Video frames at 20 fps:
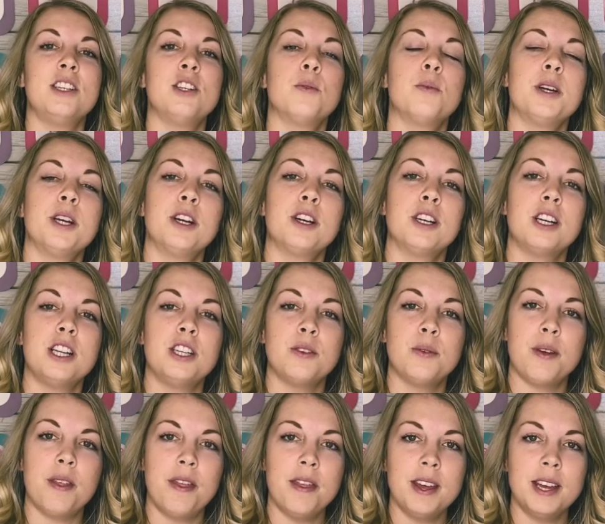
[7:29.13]
what you're gonna do
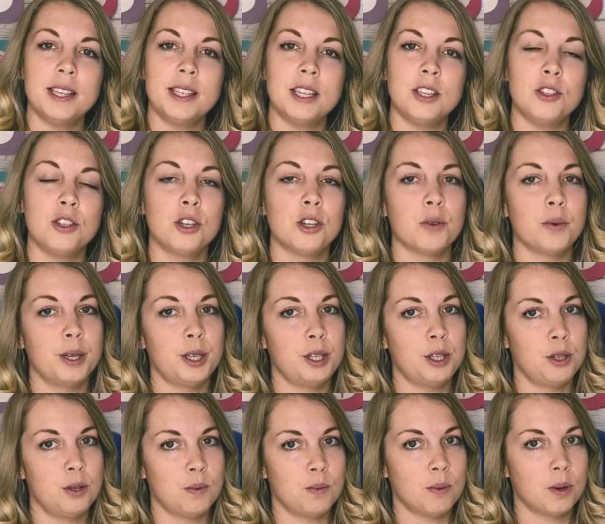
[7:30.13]
with this is you're going
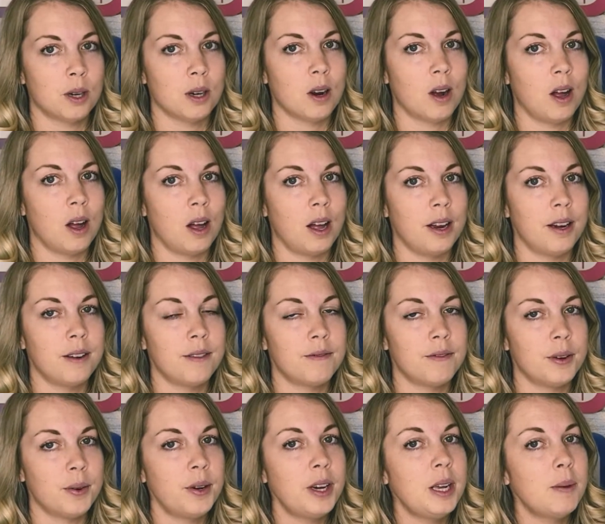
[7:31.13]
to work on
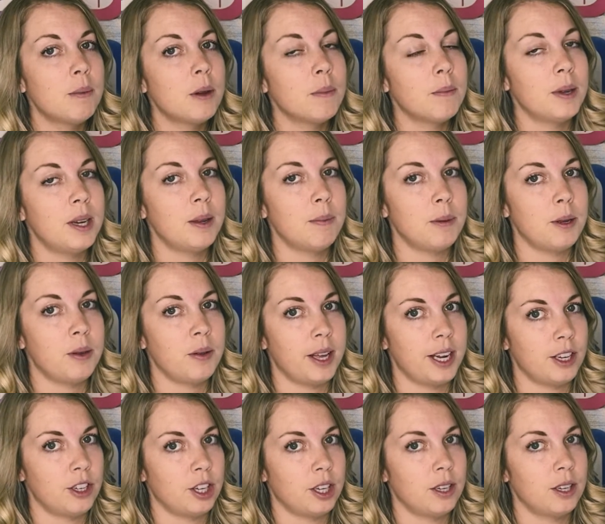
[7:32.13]
phoneme
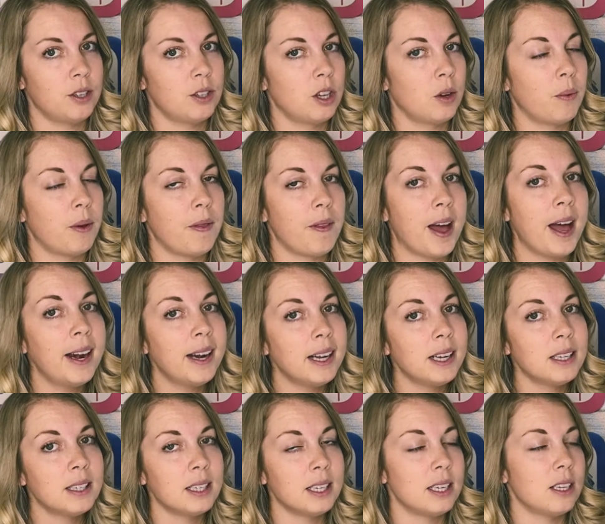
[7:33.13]
manipulation. So what that
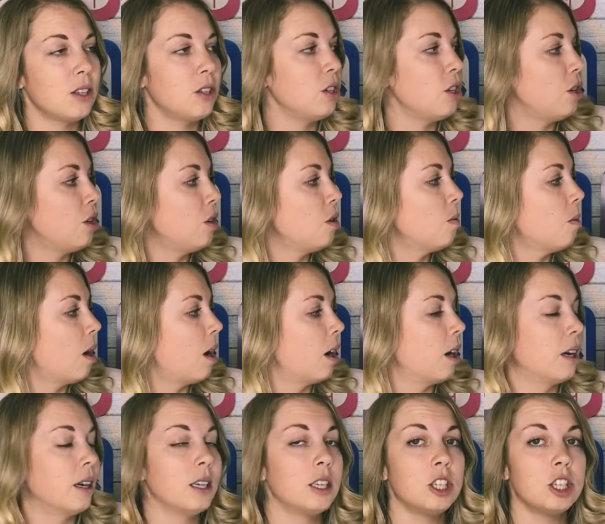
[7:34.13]
is you
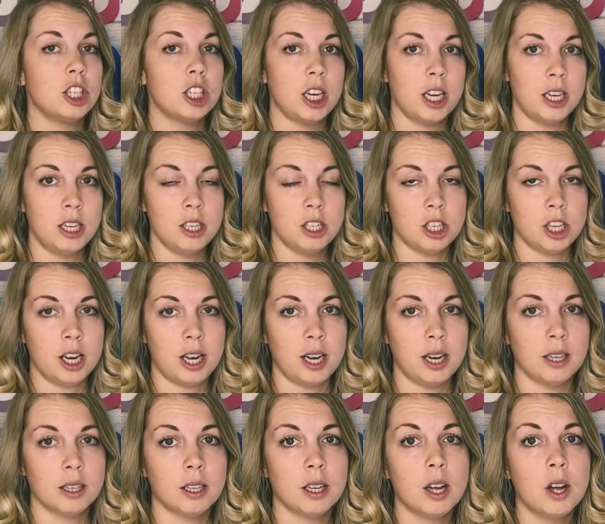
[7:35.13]
are
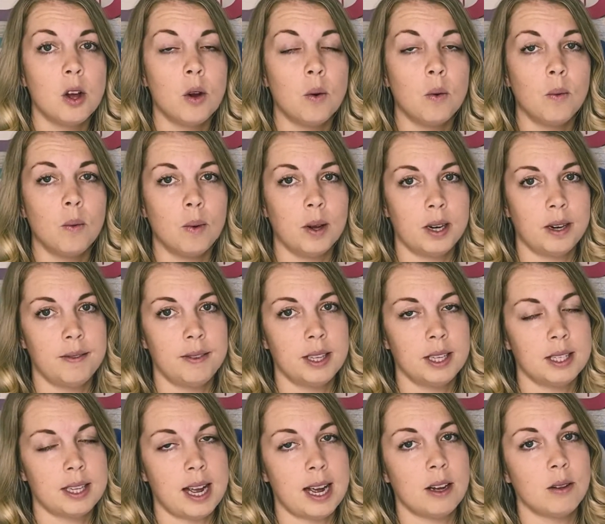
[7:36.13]
changing one of the
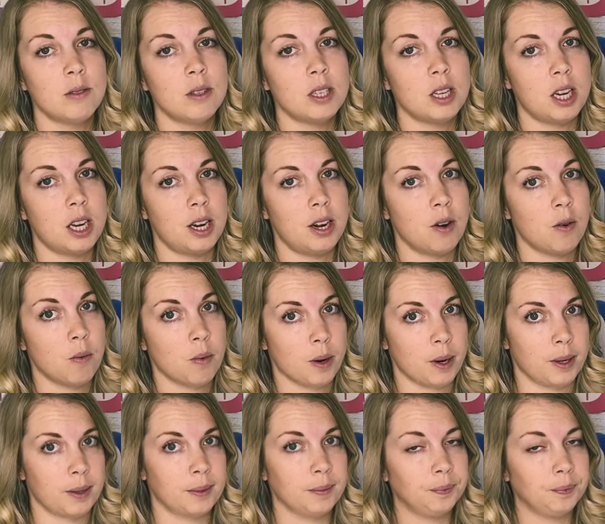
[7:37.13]
sounds in a word.